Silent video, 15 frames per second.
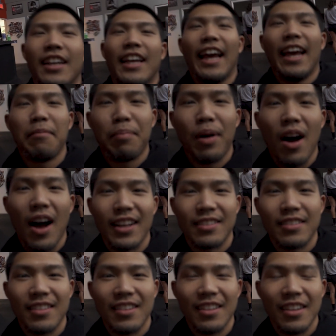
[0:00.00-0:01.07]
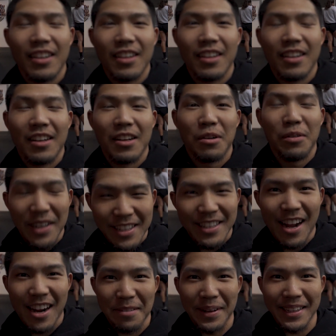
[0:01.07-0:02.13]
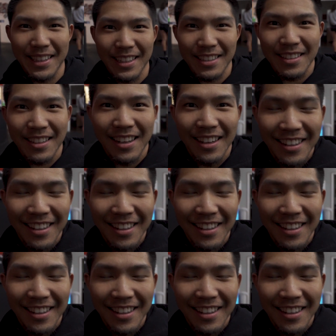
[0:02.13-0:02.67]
Okay, pause. We need to talk about this.